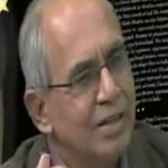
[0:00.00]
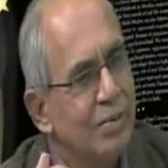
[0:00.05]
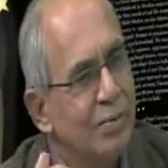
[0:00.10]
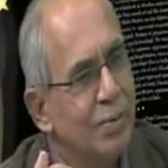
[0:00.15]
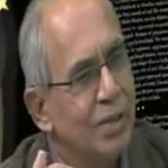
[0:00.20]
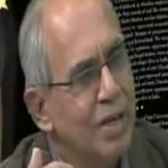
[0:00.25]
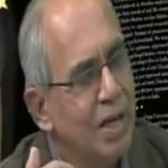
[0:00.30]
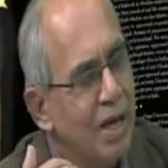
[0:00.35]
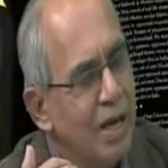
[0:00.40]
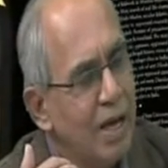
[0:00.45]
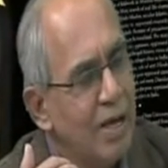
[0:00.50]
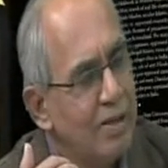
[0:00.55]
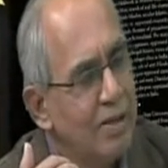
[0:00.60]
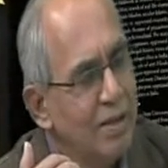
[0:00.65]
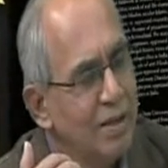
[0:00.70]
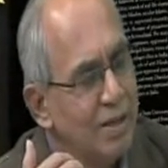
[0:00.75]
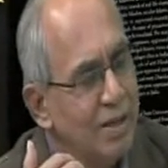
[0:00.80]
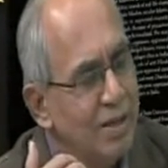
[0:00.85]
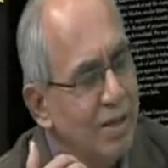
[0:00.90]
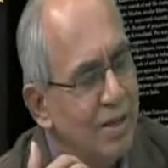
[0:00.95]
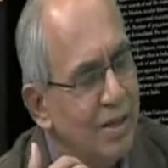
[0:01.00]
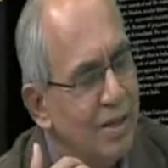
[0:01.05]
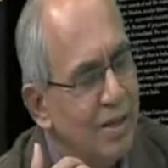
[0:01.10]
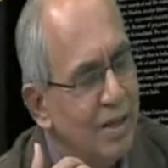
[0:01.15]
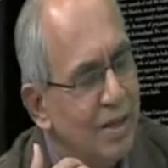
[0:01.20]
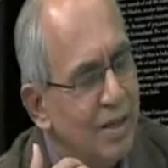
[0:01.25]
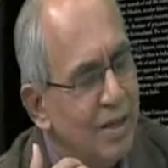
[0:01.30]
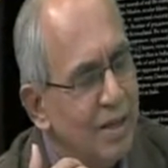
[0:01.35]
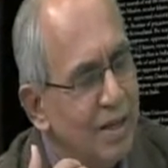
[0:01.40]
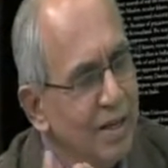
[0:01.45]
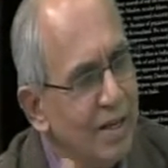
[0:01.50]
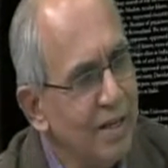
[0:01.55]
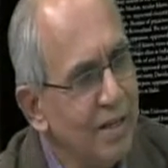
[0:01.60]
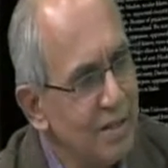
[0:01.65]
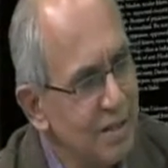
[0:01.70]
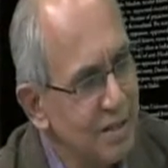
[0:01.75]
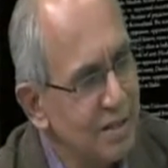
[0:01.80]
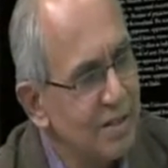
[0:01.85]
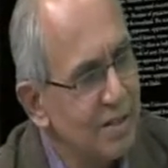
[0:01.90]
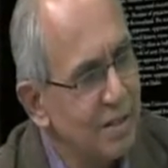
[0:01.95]
We had
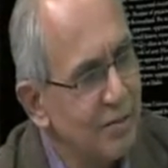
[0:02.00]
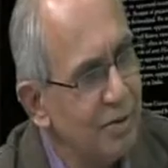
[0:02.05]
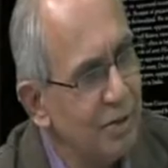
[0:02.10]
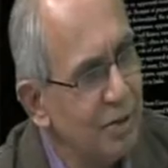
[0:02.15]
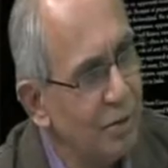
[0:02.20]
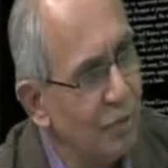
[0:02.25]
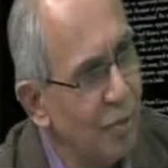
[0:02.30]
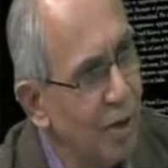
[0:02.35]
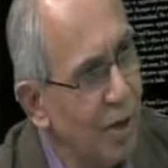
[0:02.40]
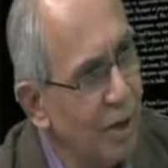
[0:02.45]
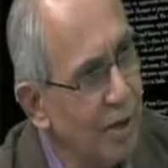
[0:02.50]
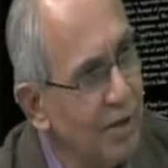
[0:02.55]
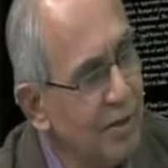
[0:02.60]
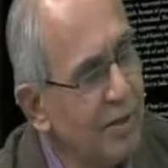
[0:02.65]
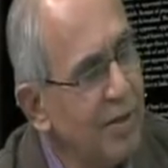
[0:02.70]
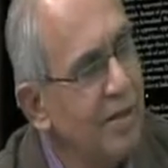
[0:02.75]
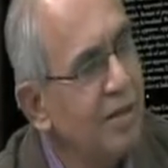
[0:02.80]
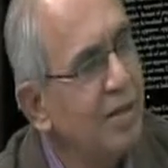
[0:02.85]
killings in 71.